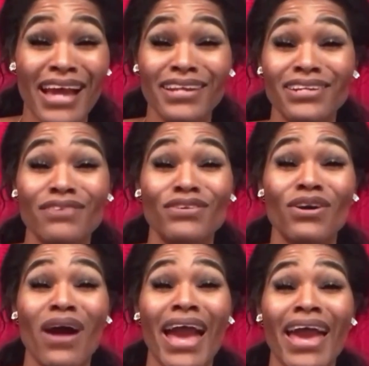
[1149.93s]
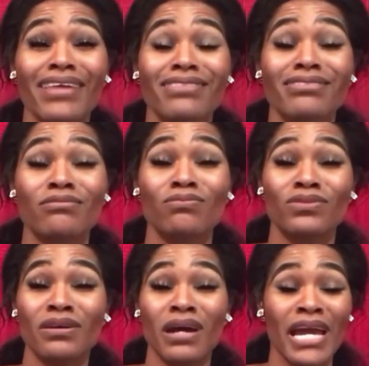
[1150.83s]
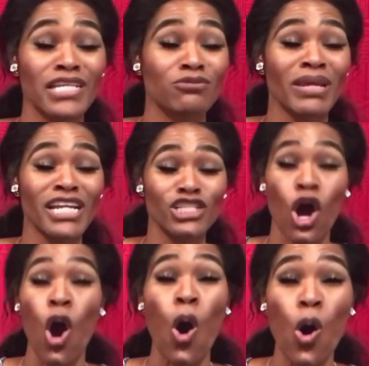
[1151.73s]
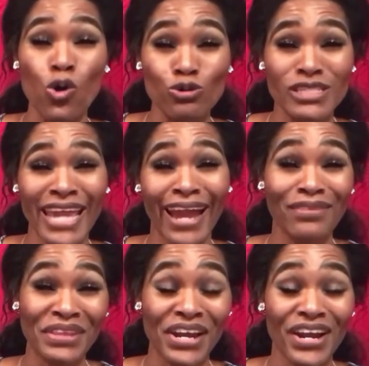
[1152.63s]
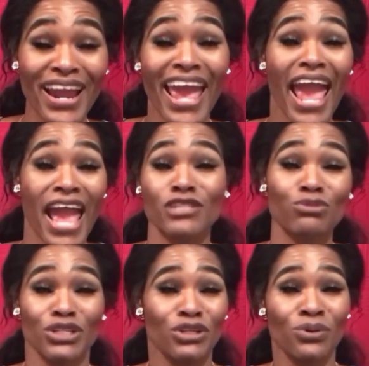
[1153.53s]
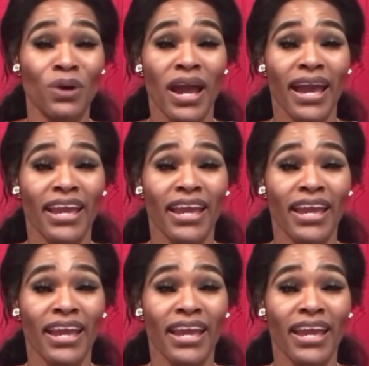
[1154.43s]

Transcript: I didn't even know I had the, as many holes down there as we do,